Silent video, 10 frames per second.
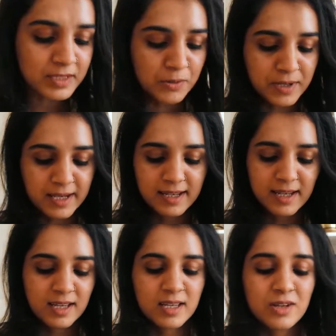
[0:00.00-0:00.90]
Okay,
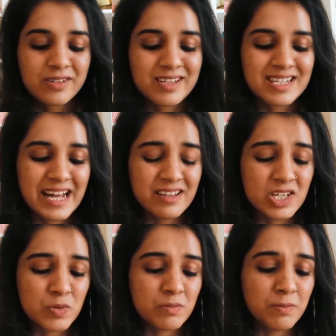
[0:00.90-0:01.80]
You can slather
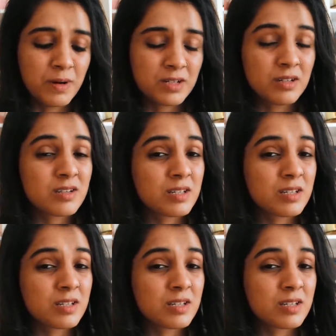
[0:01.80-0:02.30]
this with butter,